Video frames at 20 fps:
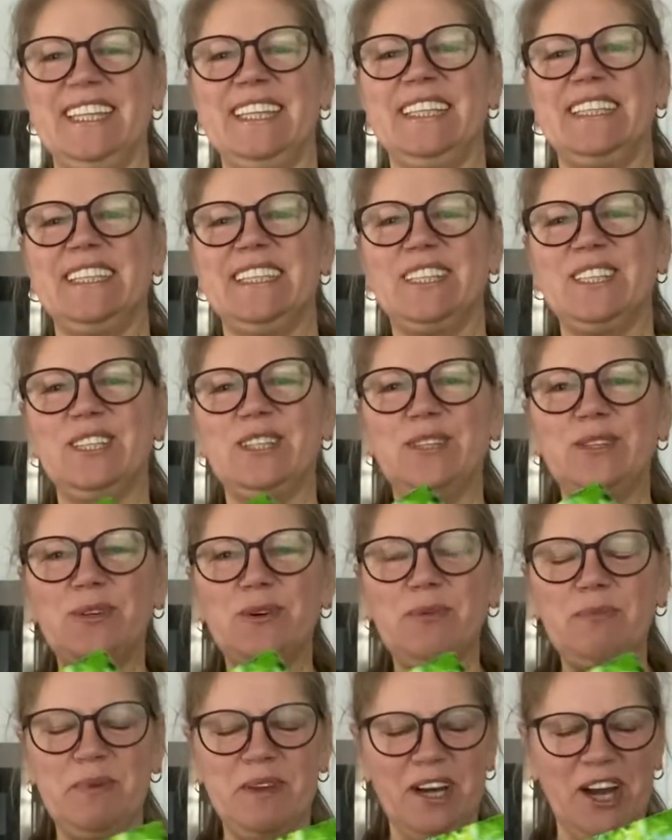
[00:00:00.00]
It's
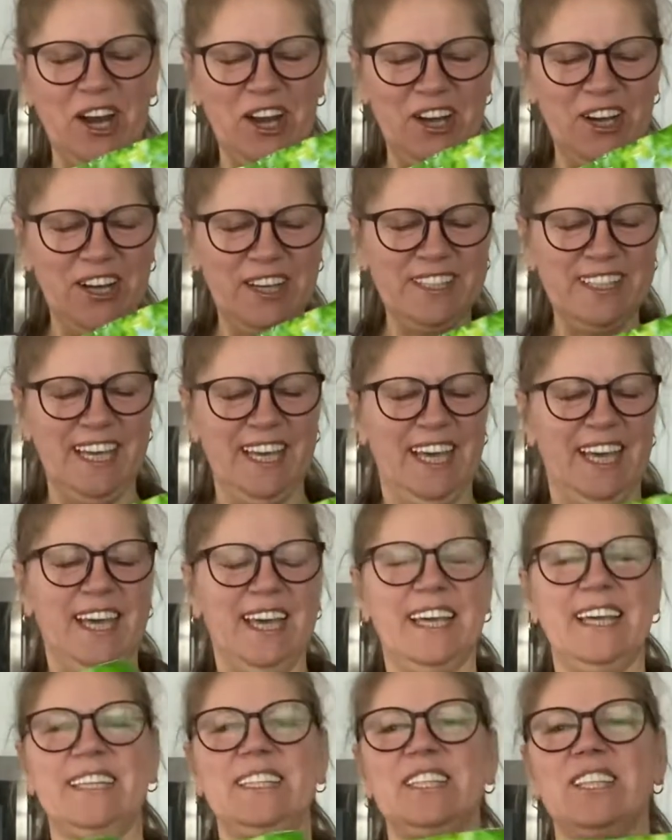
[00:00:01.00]
super good.
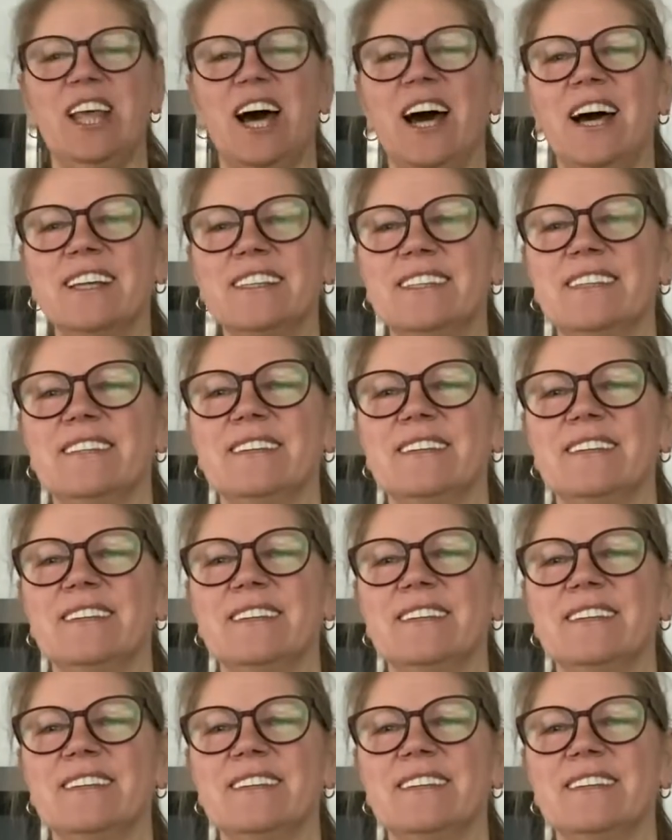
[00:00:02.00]
It's not